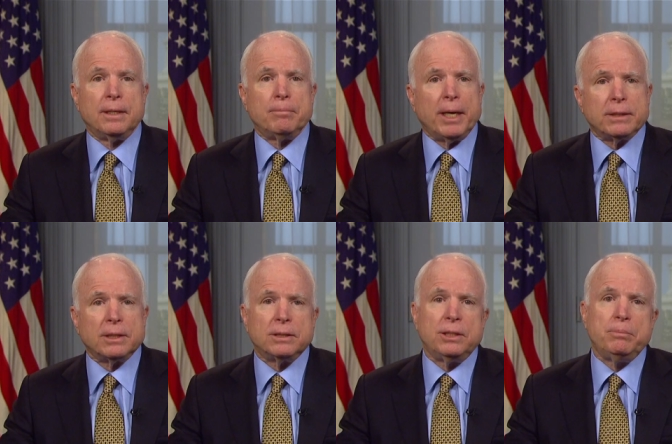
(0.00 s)

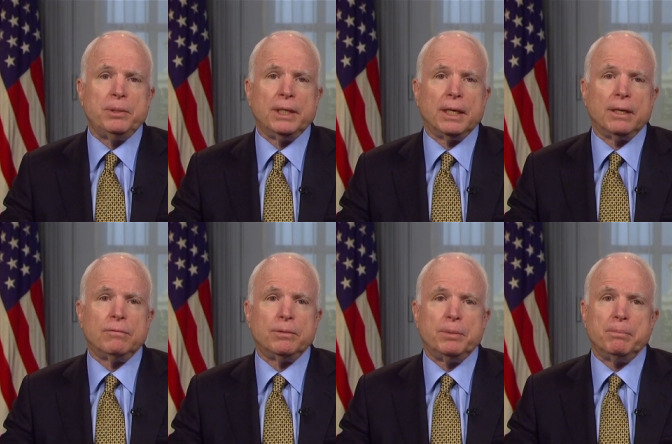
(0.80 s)
Passing TPA
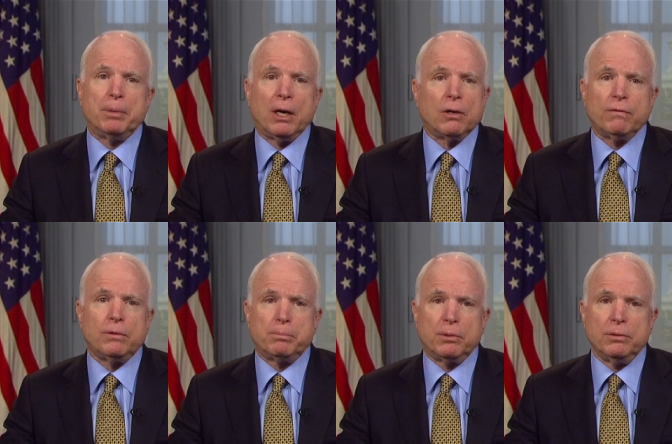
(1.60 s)
would be powerful
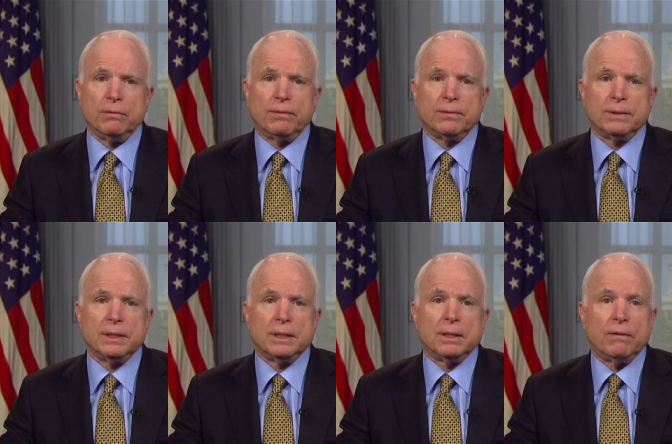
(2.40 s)
proof
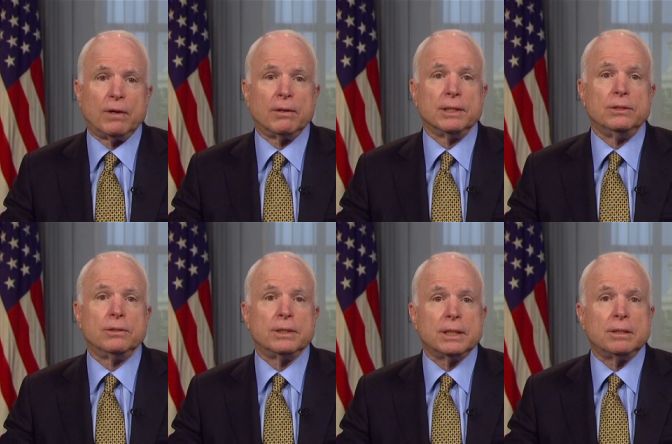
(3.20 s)
of our
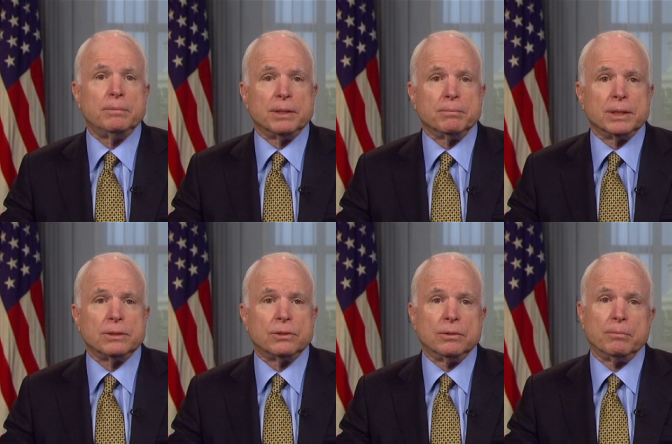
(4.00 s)
enduring
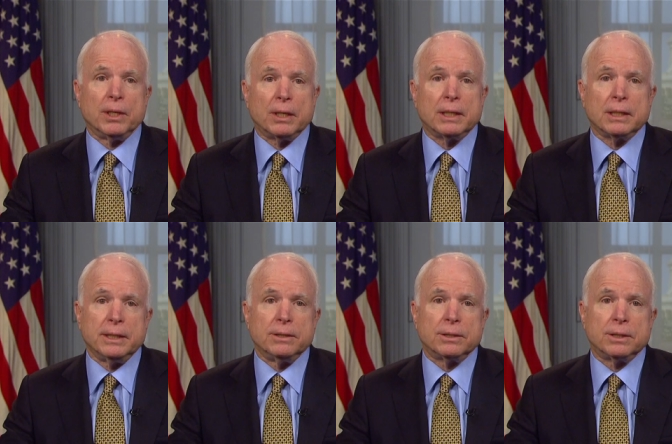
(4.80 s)
commitment to American
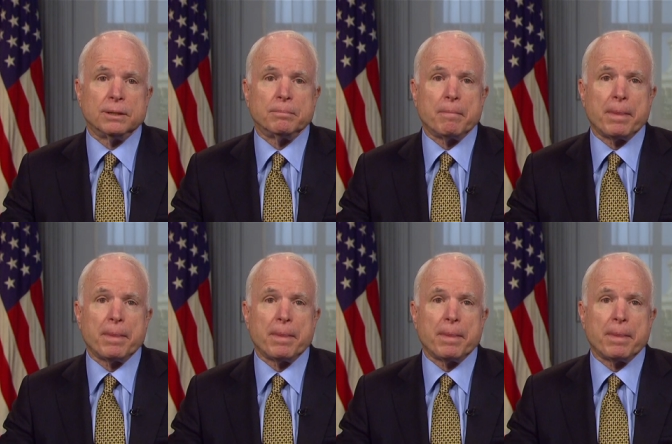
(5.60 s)
leadership